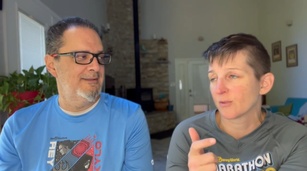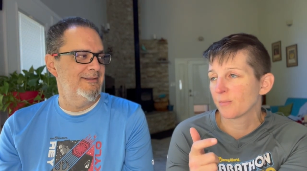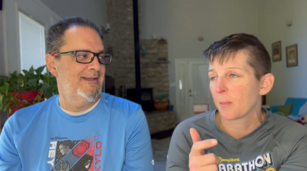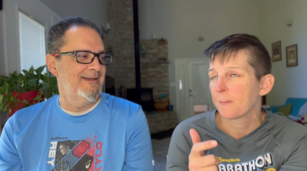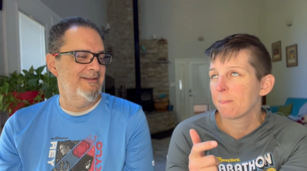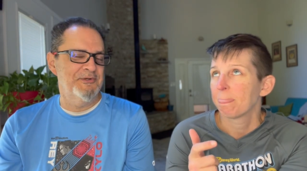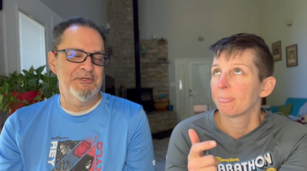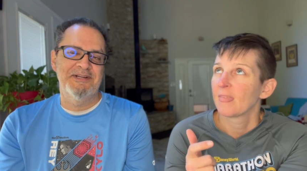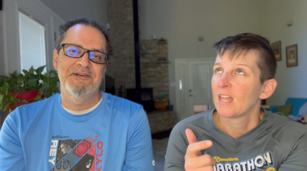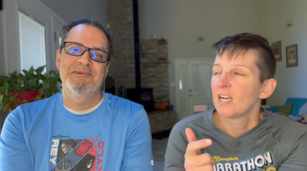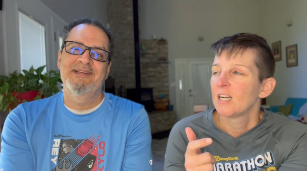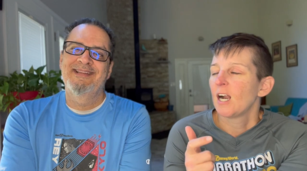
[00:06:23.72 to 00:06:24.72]
Speaker 1: two. yeah, they're
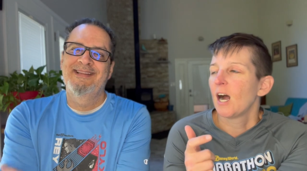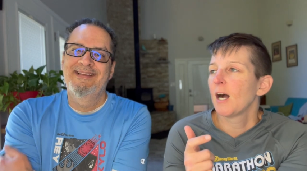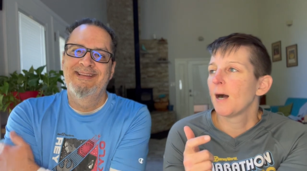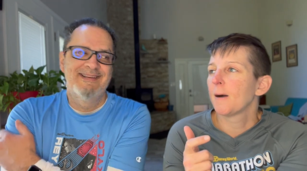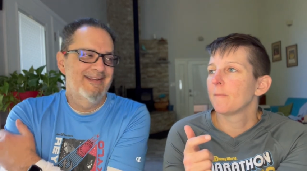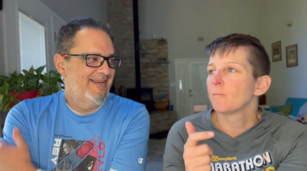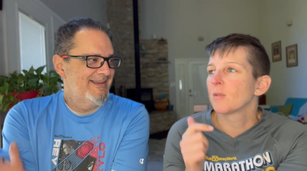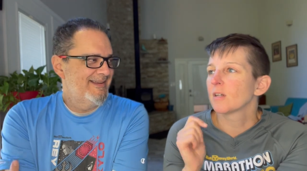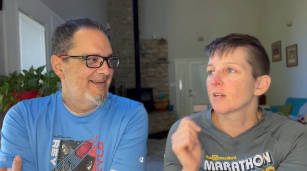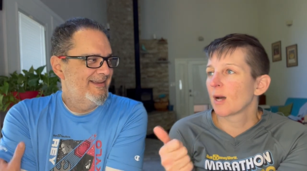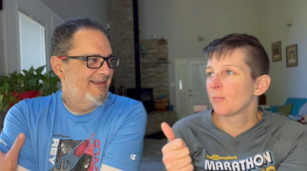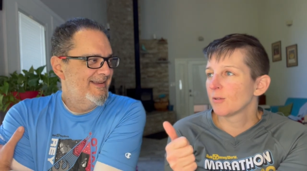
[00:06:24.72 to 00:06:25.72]
coming. Um, a
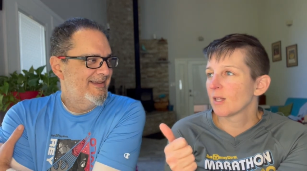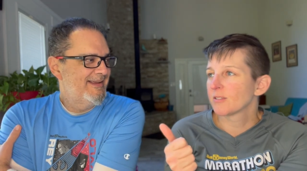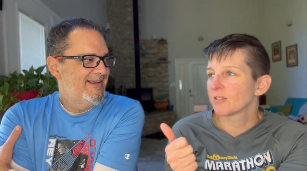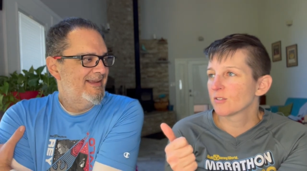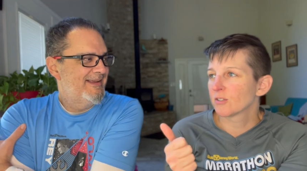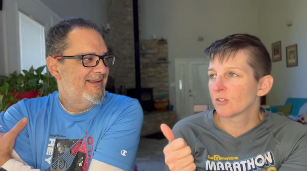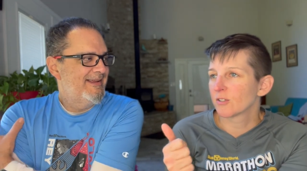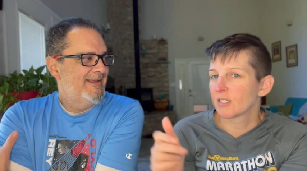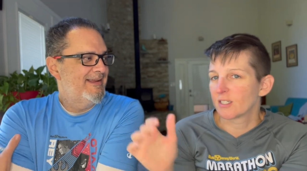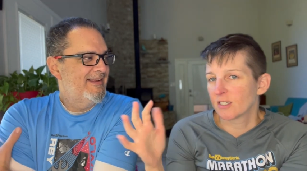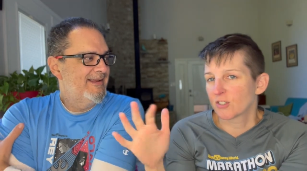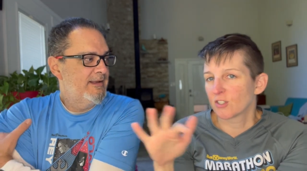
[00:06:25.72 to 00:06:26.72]
couple lessons learned in
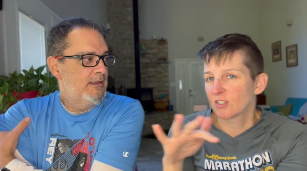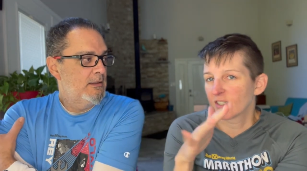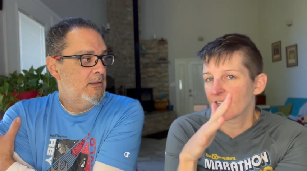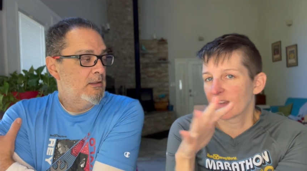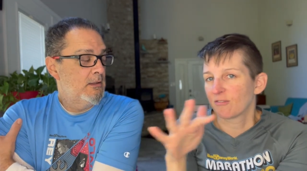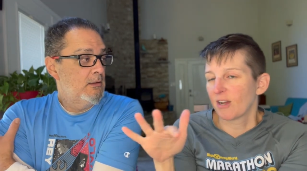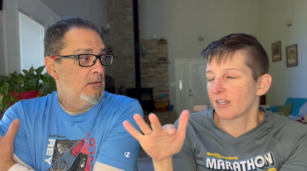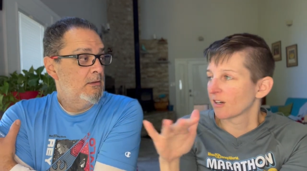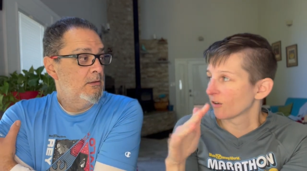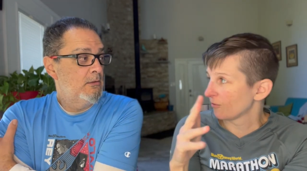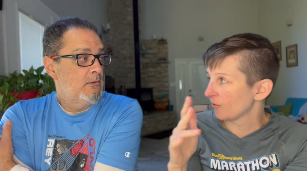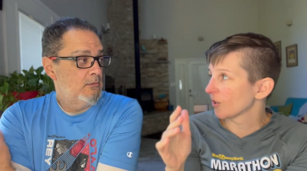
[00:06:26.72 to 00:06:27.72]
addition to like finding
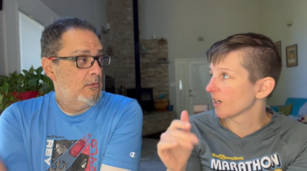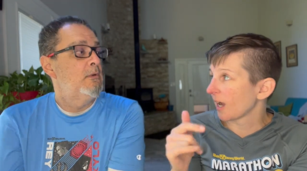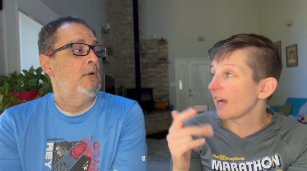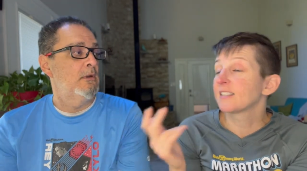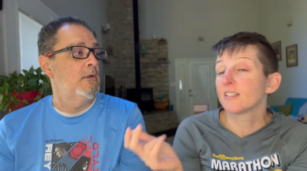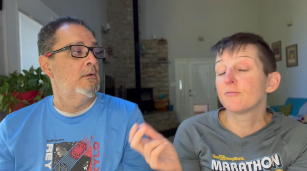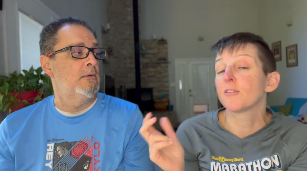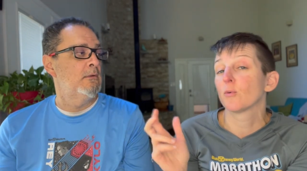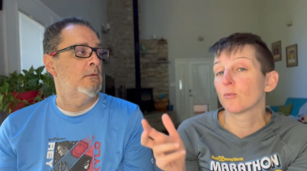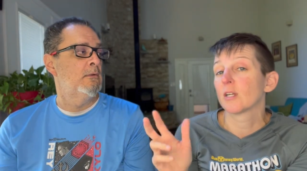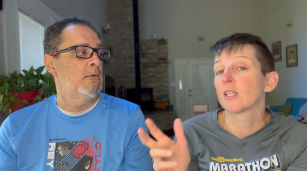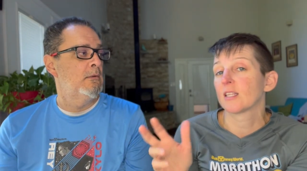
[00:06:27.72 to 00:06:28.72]
our footing. I did feel
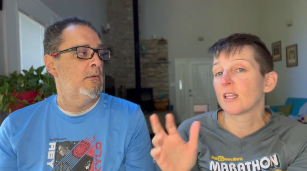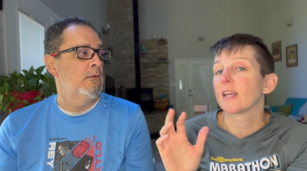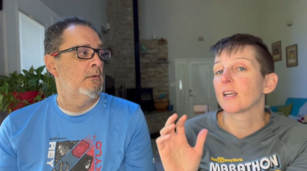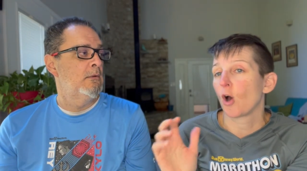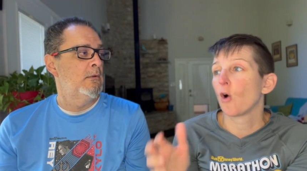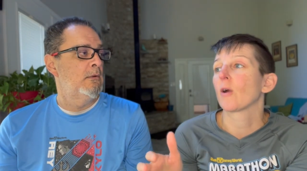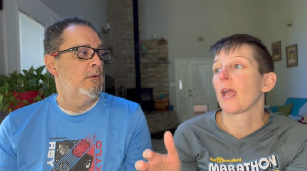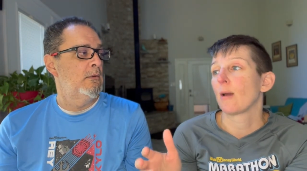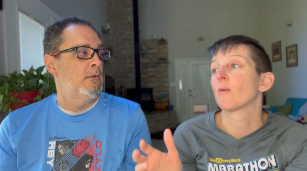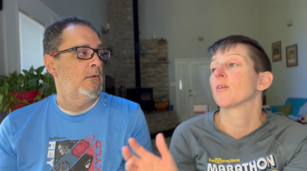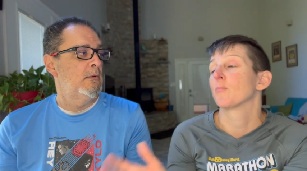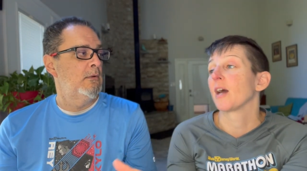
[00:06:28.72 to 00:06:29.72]
really like okay
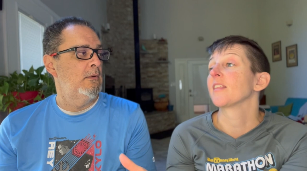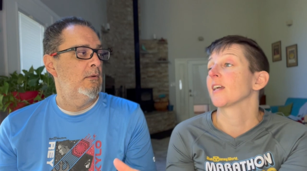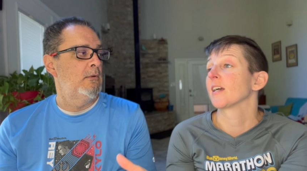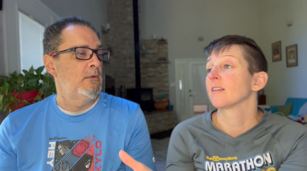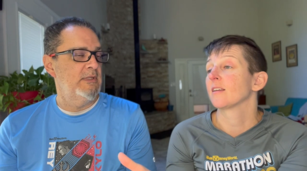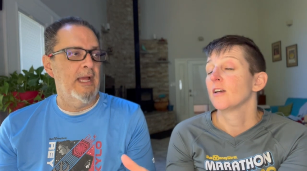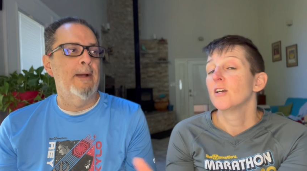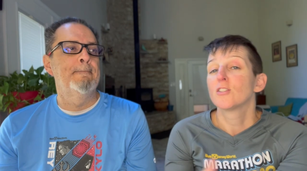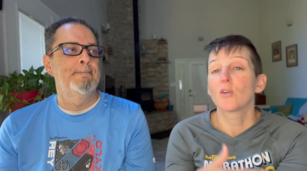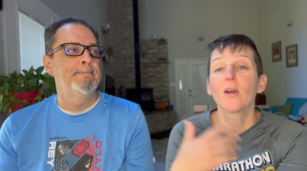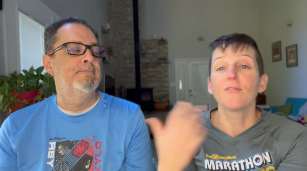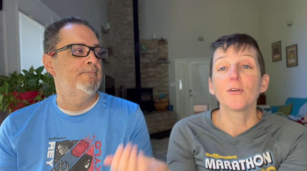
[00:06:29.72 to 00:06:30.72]
with it by the end. Yeah.
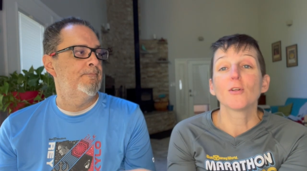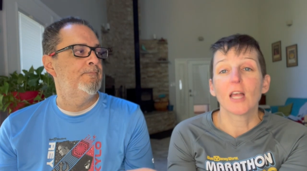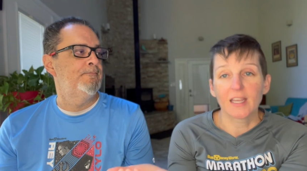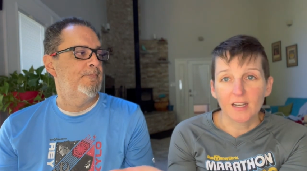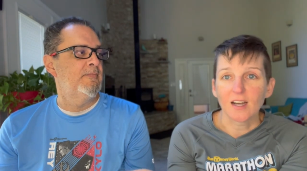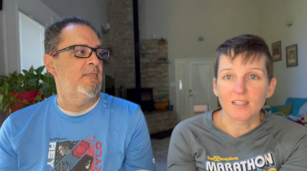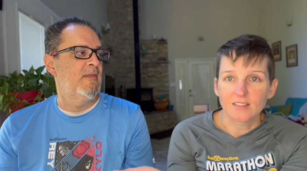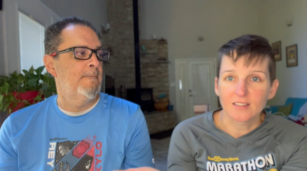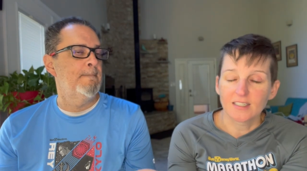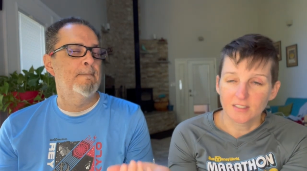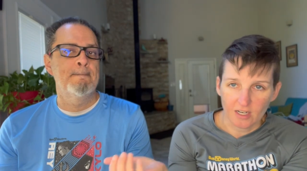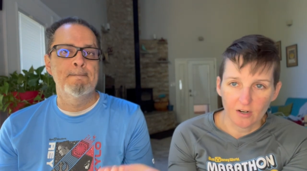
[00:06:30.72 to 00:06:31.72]
So if you're like us
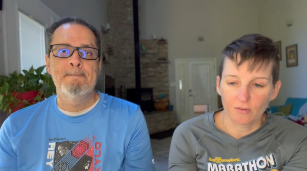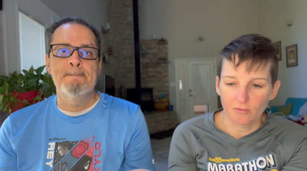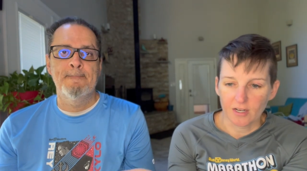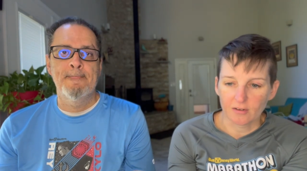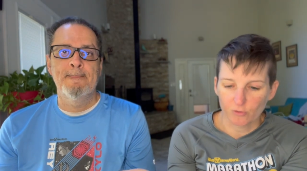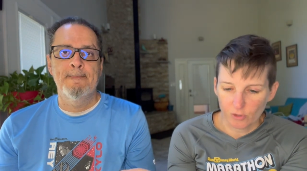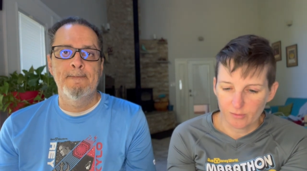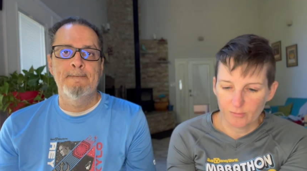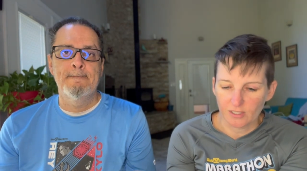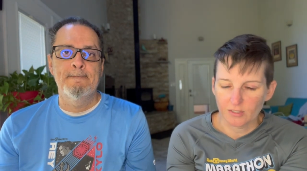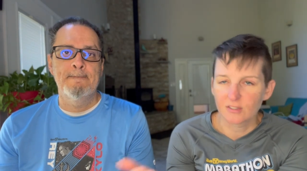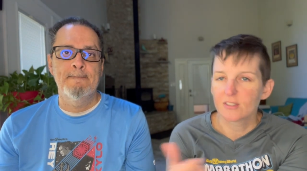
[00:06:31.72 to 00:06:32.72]
and terrified of
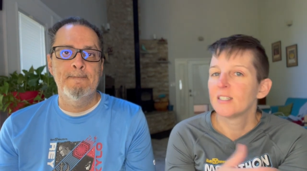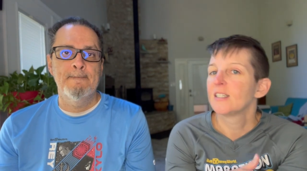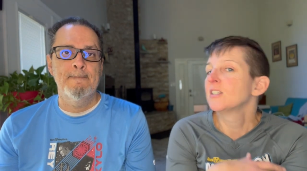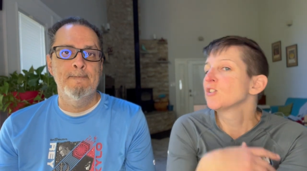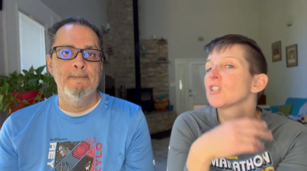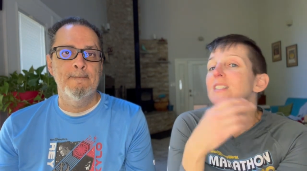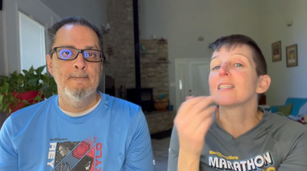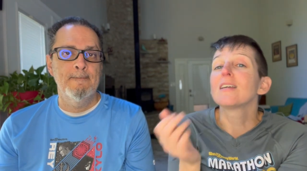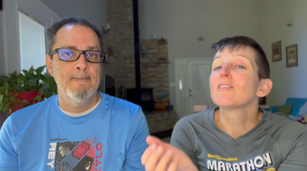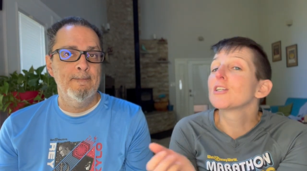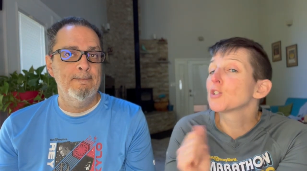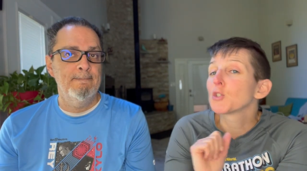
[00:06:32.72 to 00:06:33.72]
treadmills, just give
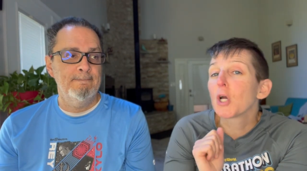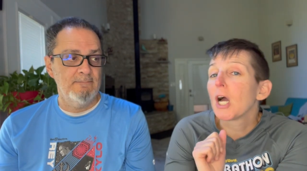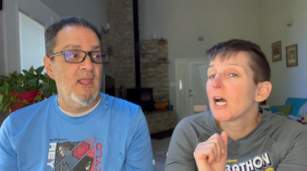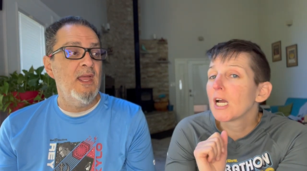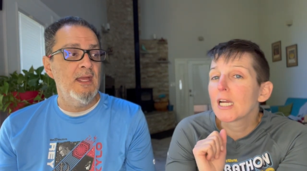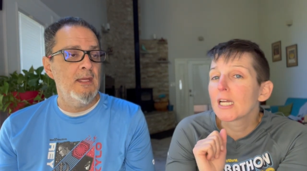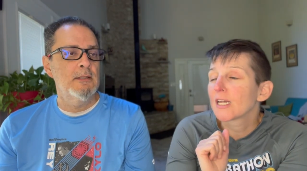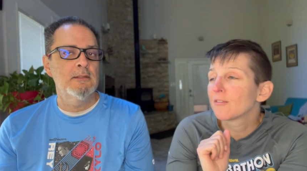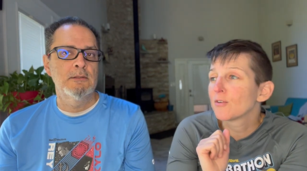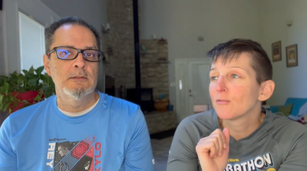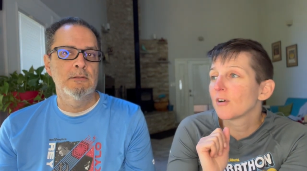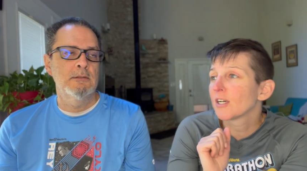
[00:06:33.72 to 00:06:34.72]
it a try. Yeah. If
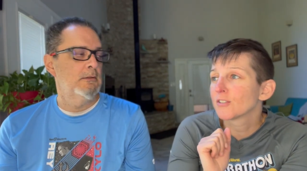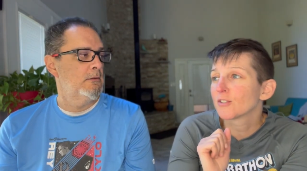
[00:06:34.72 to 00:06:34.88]
you find